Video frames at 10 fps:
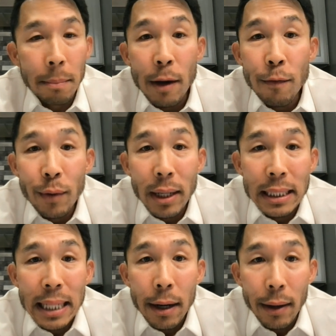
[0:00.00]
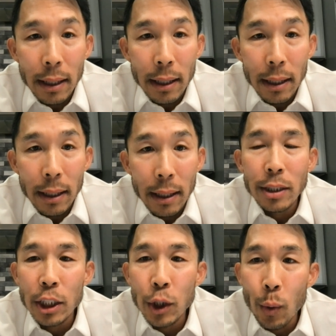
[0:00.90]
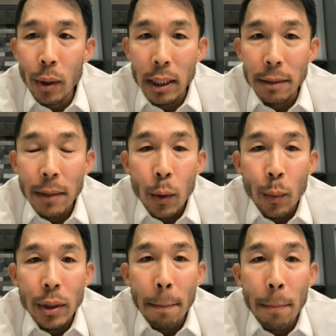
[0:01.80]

My friend Tara shares a story. When the